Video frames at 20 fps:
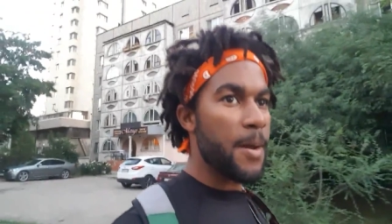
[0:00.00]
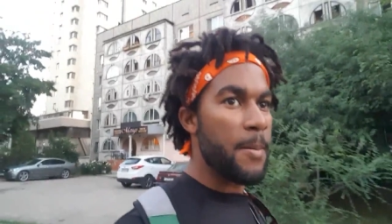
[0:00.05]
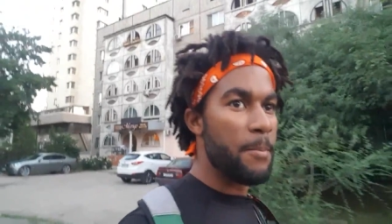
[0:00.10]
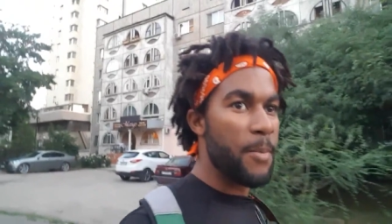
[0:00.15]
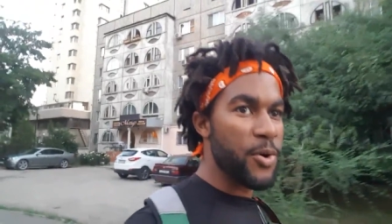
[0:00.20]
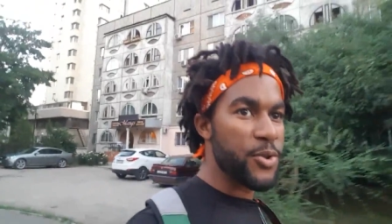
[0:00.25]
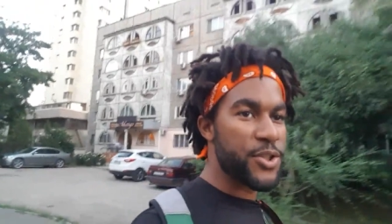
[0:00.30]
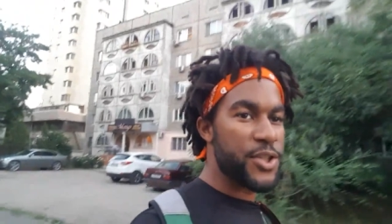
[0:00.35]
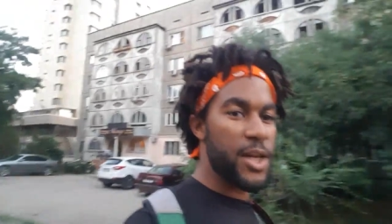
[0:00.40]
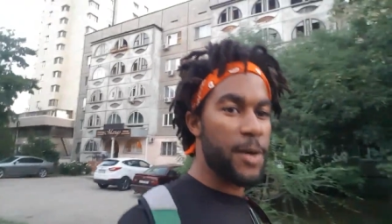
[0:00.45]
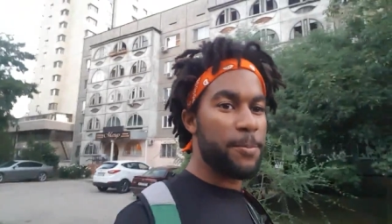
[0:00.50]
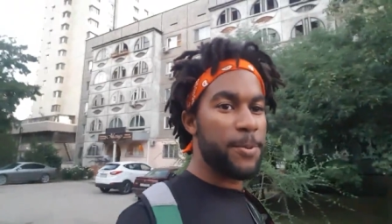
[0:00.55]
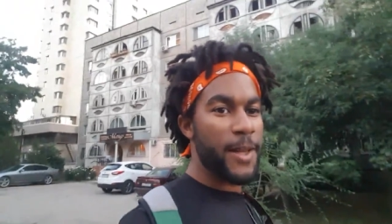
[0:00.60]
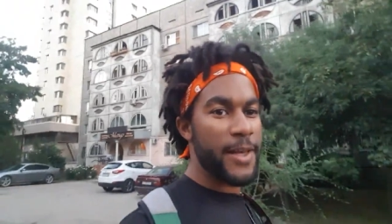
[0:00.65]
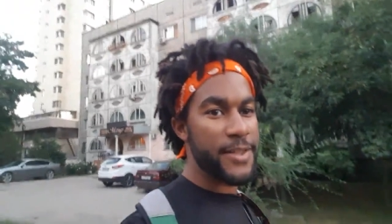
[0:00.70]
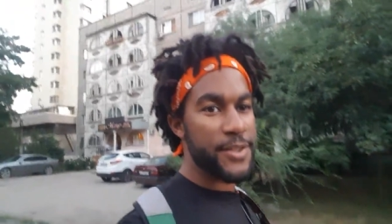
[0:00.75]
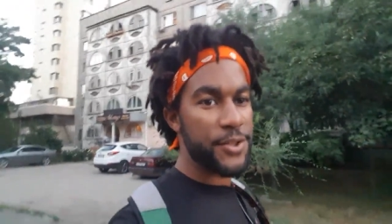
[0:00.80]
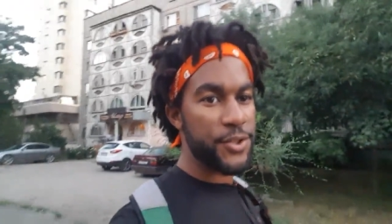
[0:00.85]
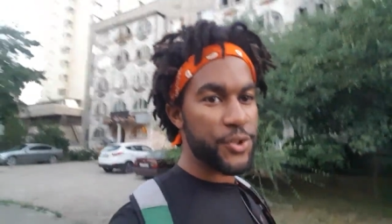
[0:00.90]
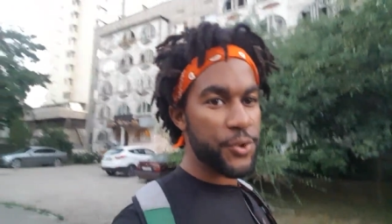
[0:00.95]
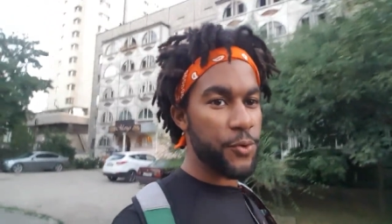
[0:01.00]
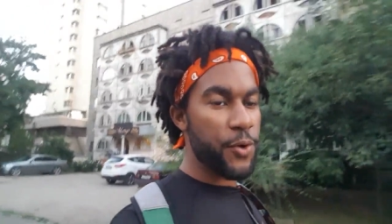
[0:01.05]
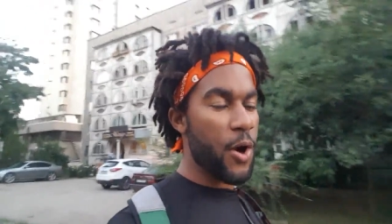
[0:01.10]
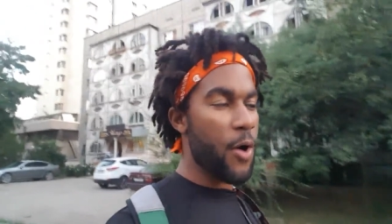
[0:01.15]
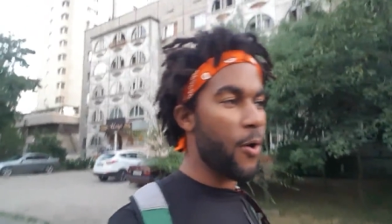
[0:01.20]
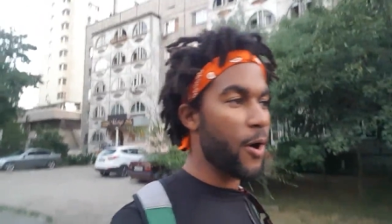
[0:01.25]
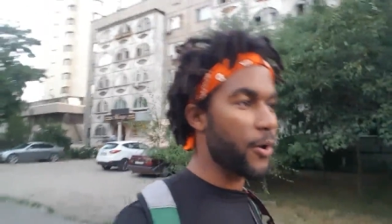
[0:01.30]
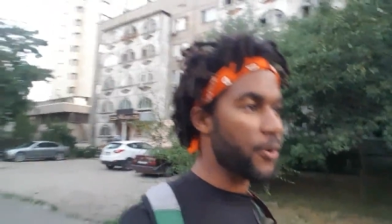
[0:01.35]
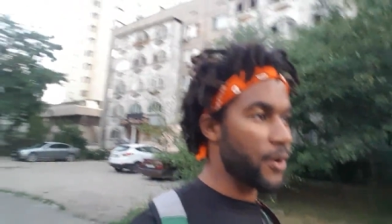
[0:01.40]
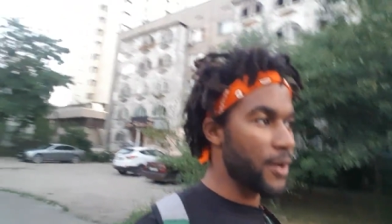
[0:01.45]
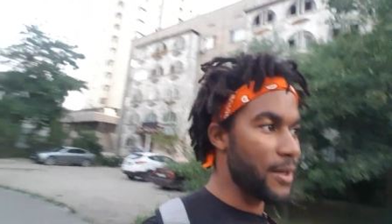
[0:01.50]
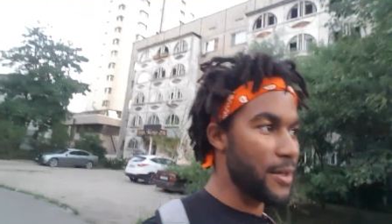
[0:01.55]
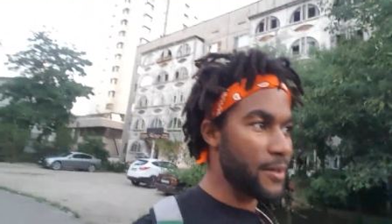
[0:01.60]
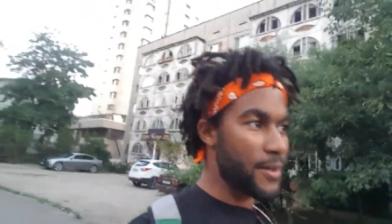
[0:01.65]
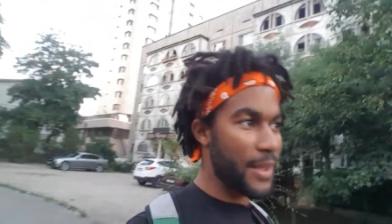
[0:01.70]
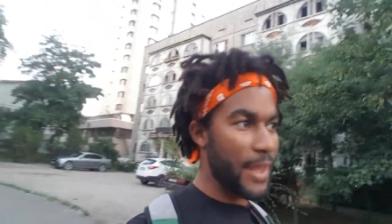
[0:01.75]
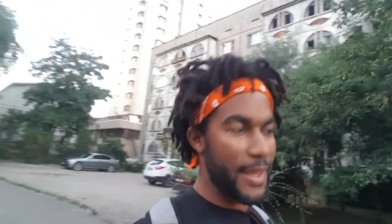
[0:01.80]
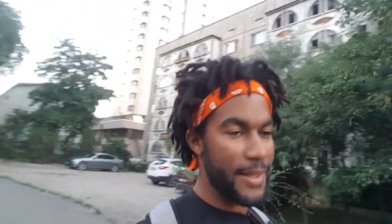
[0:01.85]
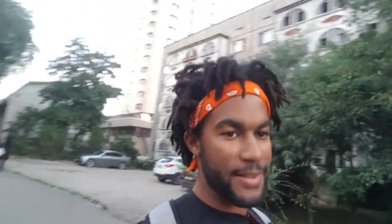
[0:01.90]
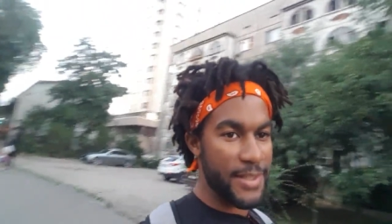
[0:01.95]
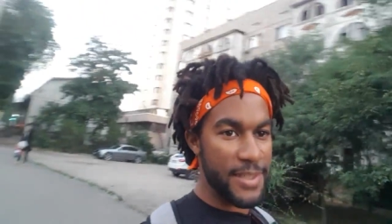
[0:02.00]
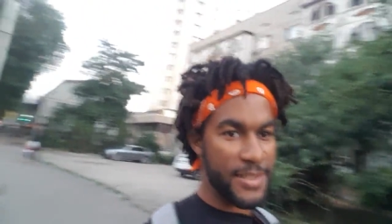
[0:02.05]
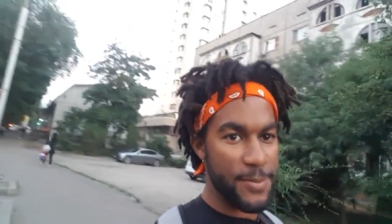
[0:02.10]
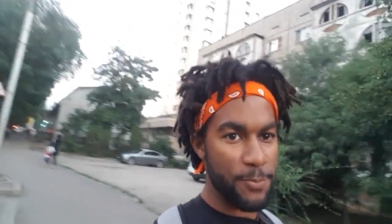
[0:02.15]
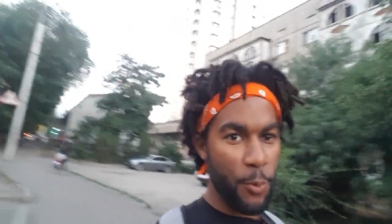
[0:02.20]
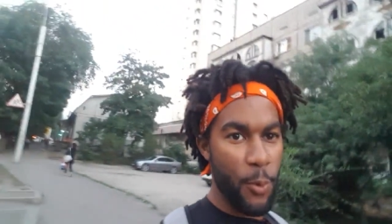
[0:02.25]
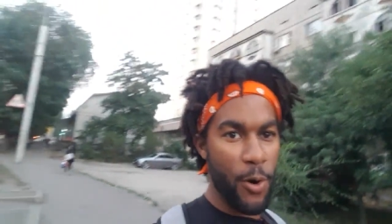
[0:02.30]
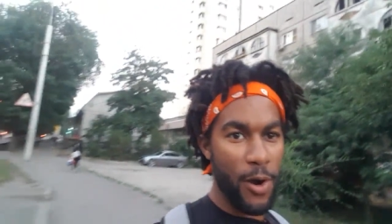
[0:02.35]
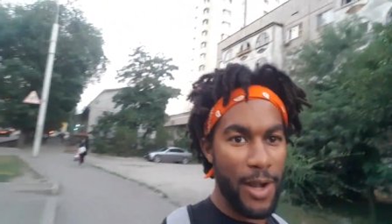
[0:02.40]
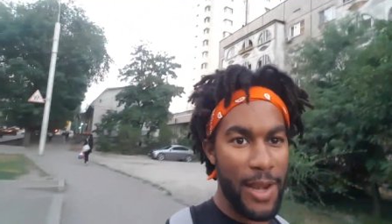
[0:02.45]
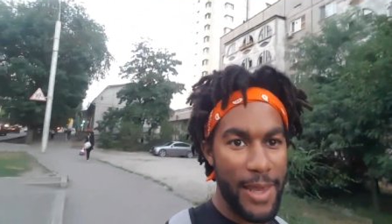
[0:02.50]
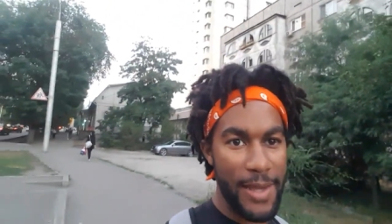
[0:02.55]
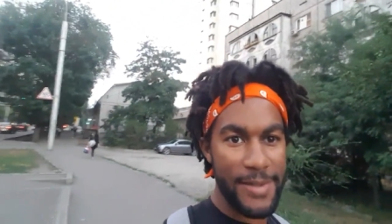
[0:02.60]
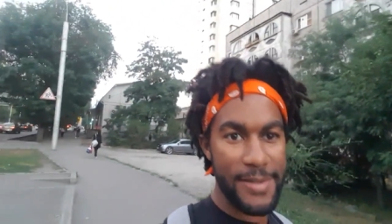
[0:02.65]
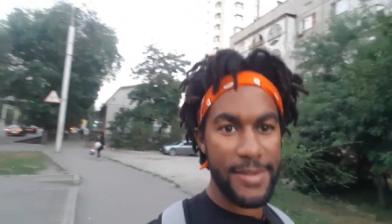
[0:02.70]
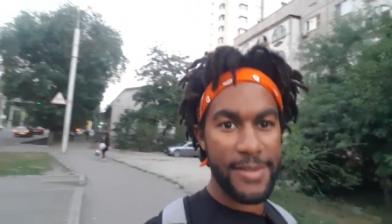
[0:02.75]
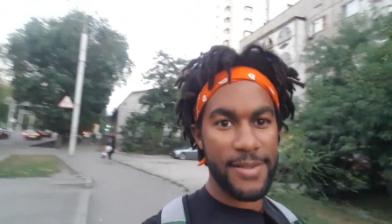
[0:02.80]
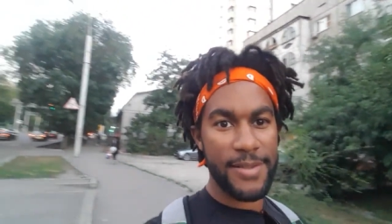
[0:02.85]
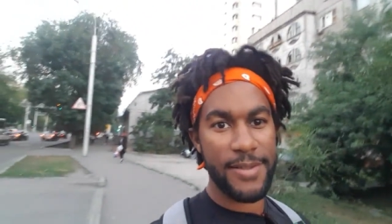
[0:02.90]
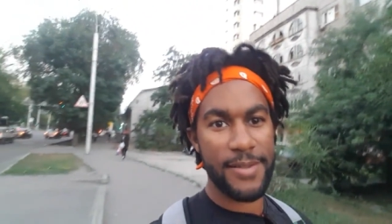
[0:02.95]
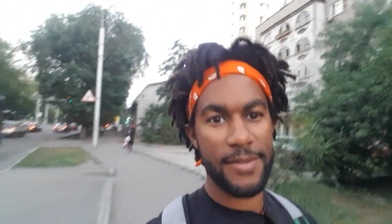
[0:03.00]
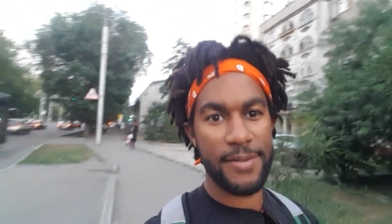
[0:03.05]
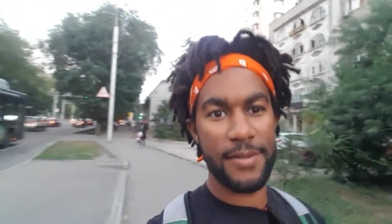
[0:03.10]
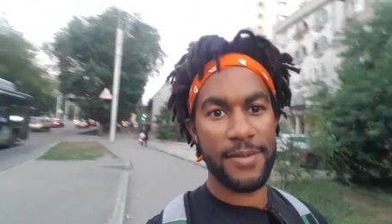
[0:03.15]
Most of the places you go are going to look like this, more or less.